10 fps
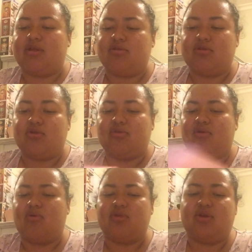Those are the
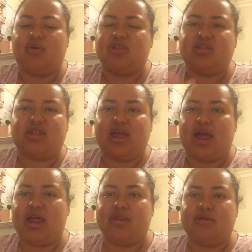only questions I
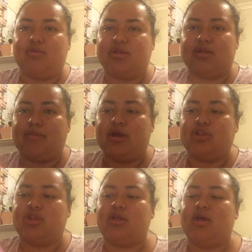had. It wasn't
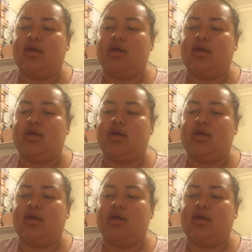much.